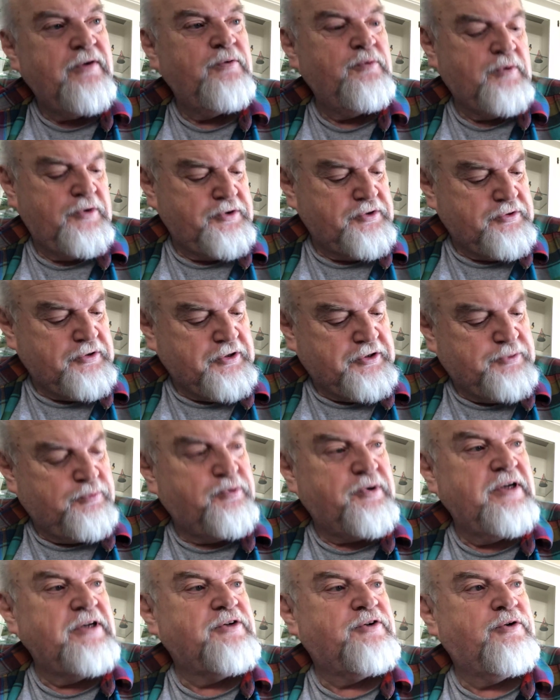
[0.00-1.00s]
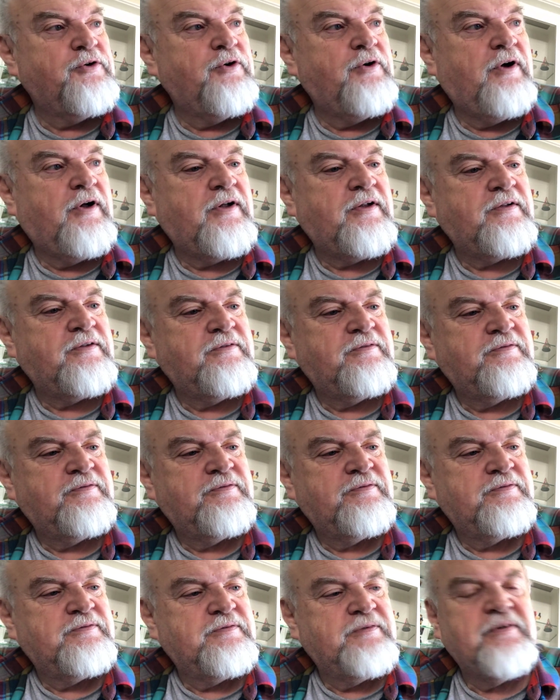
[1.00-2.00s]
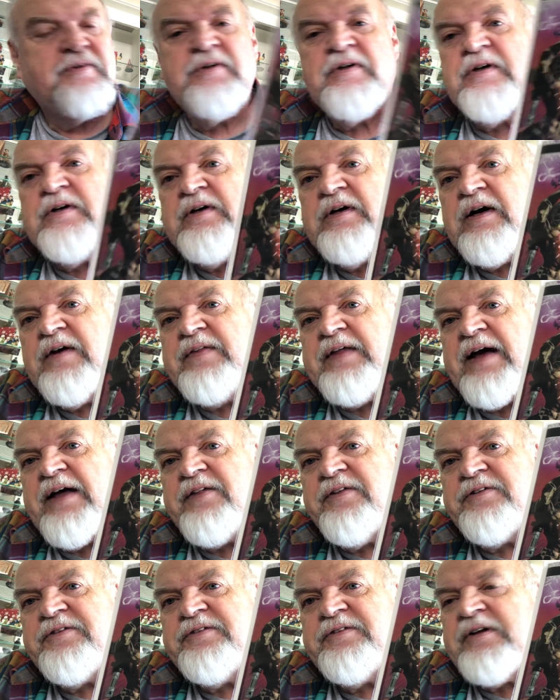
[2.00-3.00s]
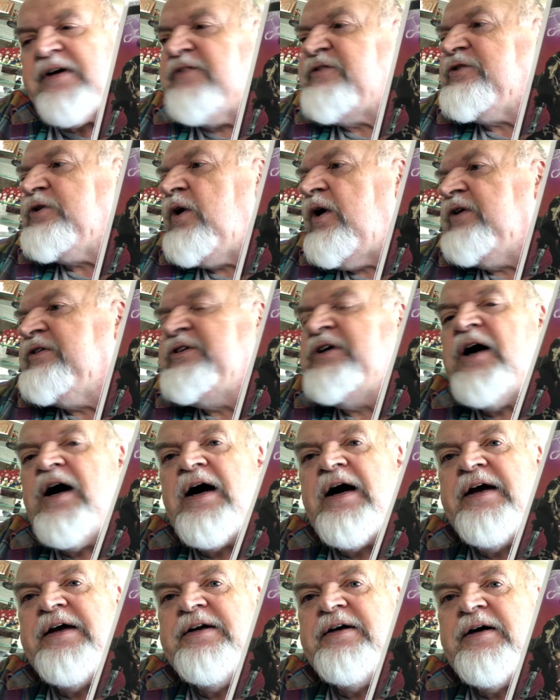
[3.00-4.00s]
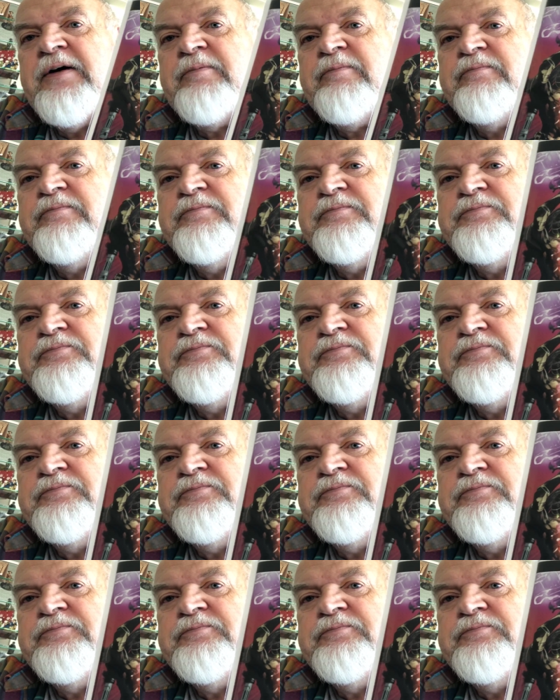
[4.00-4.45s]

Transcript: which looks pretty cool. And that stuff's all tying up.